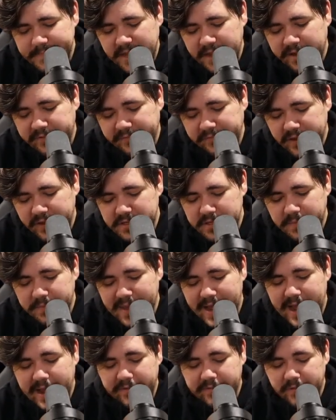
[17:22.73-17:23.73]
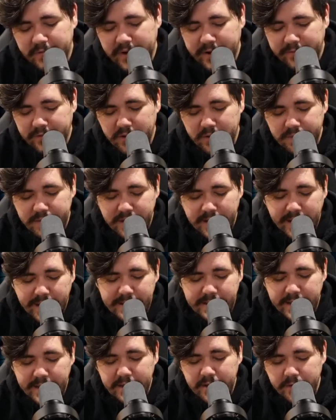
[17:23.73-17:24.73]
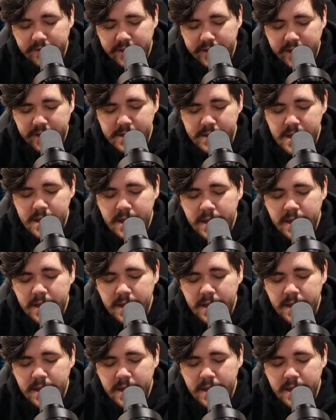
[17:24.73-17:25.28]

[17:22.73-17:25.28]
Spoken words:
impactful whenever you play it. Like, you're really,